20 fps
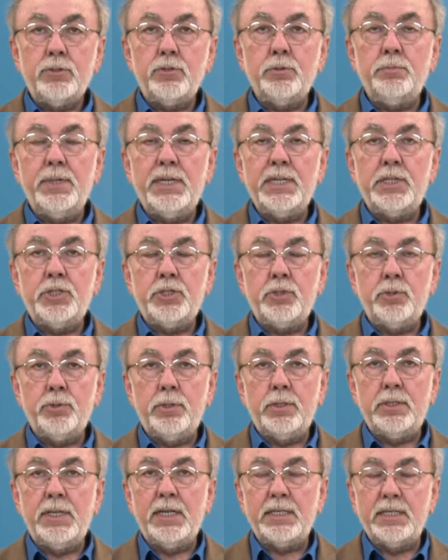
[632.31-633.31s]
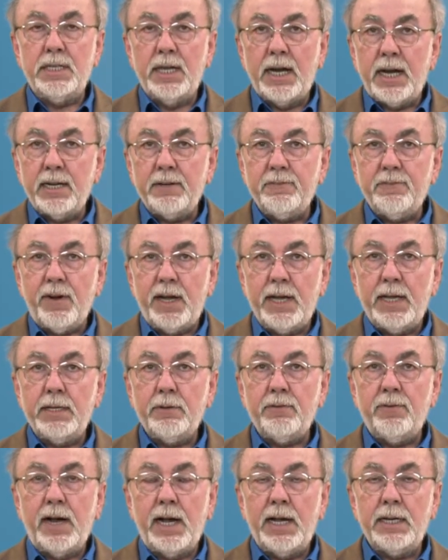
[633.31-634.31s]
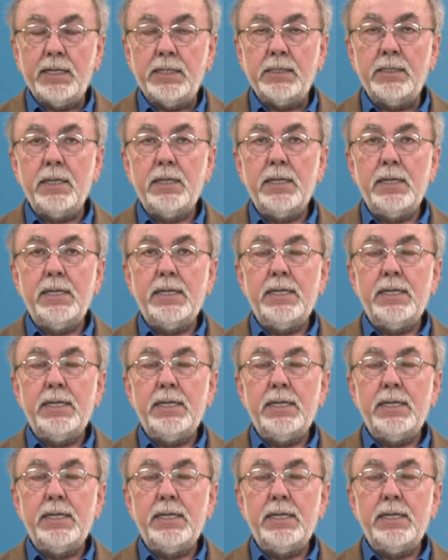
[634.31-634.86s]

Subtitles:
to make sure that they are invited